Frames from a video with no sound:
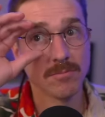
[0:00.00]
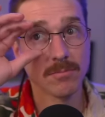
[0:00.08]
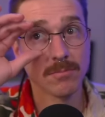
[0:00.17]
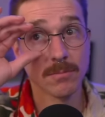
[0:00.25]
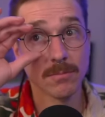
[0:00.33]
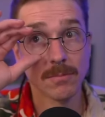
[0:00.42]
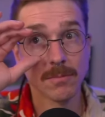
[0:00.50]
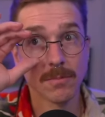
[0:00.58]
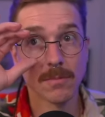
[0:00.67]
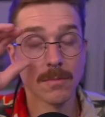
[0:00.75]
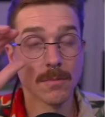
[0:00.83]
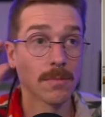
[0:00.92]

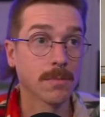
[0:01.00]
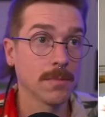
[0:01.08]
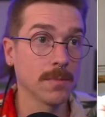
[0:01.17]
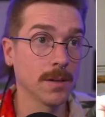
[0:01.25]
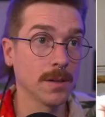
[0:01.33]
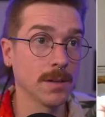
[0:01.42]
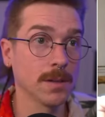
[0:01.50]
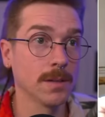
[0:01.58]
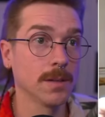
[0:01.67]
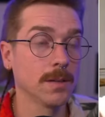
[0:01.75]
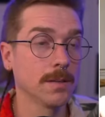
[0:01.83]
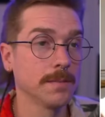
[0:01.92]

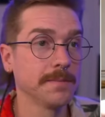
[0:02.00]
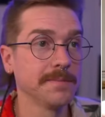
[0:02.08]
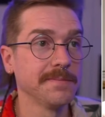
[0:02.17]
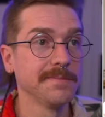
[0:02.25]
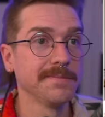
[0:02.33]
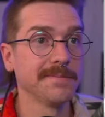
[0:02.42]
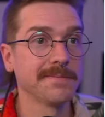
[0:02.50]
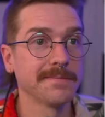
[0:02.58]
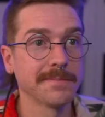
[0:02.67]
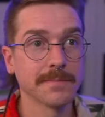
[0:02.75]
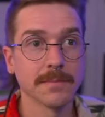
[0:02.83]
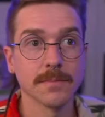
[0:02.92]

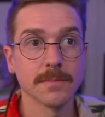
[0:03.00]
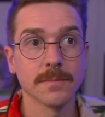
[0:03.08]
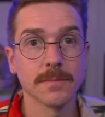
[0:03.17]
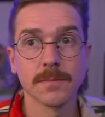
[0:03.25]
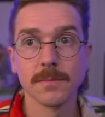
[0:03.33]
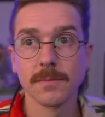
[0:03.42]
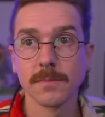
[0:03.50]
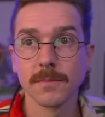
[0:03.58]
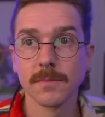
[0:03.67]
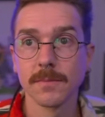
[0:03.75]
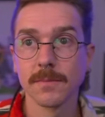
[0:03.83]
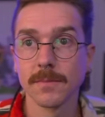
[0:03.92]

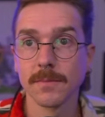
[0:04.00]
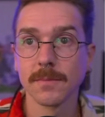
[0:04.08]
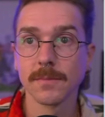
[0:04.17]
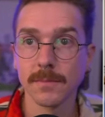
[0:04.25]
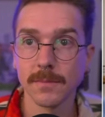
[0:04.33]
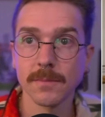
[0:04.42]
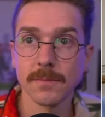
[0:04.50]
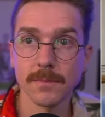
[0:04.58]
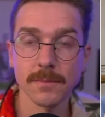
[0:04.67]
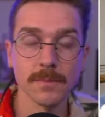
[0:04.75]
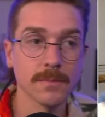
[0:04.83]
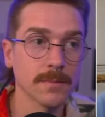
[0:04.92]

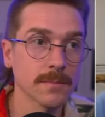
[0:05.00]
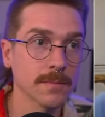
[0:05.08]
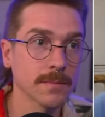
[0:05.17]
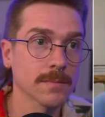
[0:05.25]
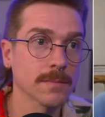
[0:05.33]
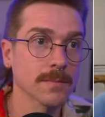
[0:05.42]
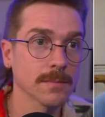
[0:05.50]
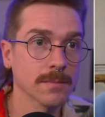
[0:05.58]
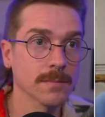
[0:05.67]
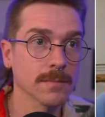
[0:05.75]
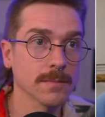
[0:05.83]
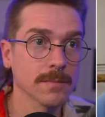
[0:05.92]

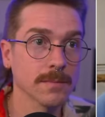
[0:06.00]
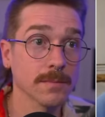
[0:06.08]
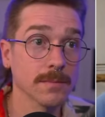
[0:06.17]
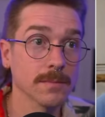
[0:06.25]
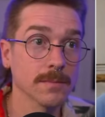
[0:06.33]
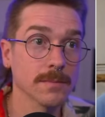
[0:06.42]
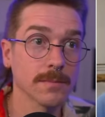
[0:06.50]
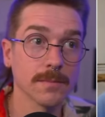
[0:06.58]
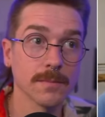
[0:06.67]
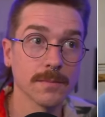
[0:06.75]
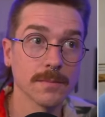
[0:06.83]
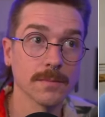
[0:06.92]

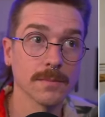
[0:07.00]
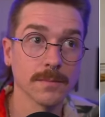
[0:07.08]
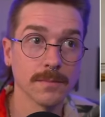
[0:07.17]
This person isn't speaking.